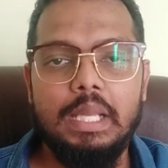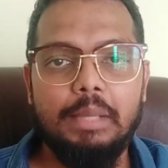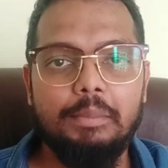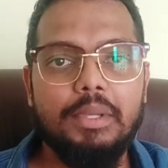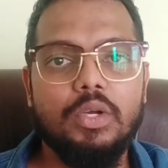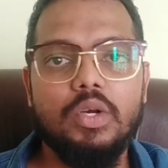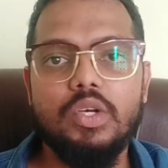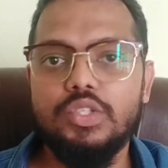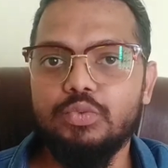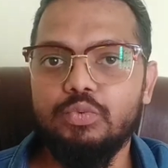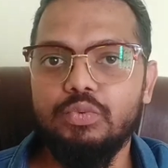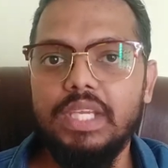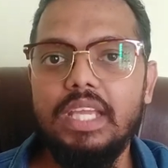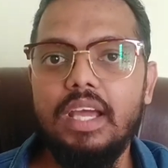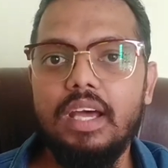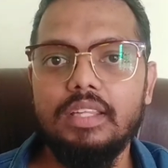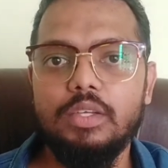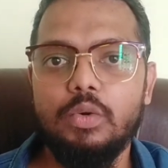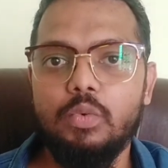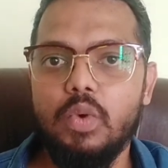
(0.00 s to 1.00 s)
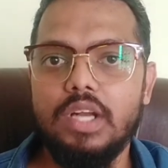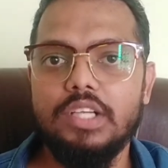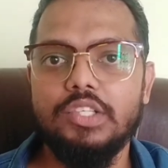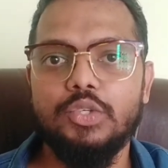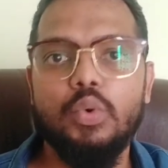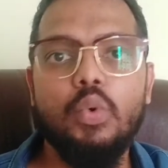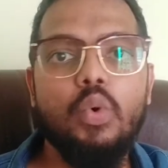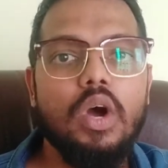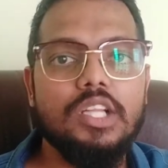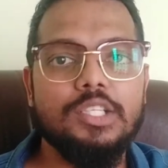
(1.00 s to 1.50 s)
because we are the ones
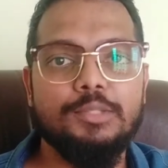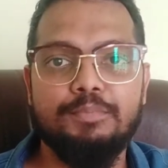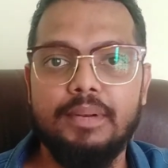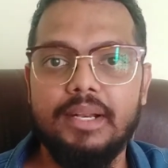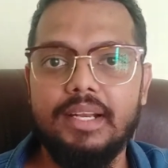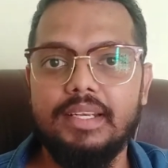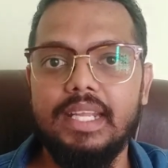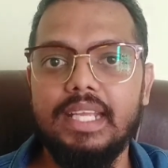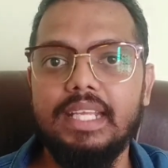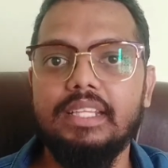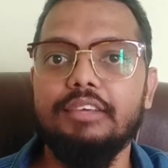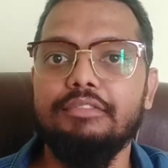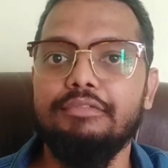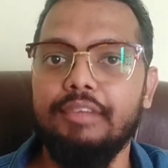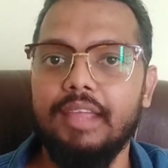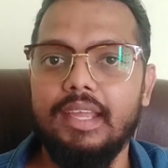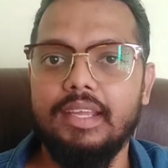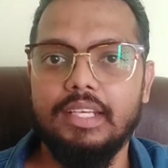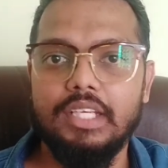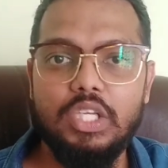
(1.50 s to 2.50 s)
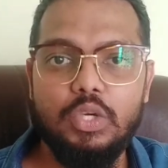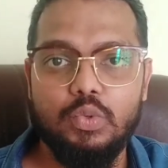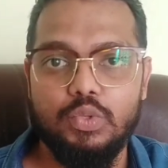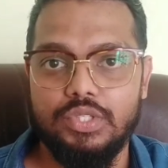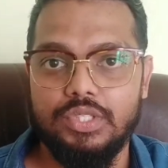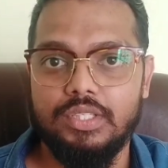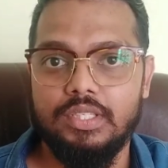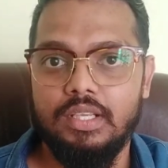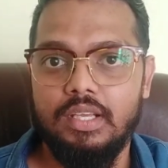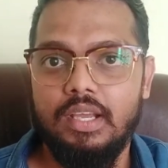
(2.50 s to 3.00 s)
who are spreading the fake
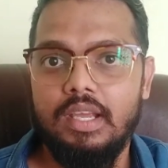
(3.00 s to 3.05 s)
news.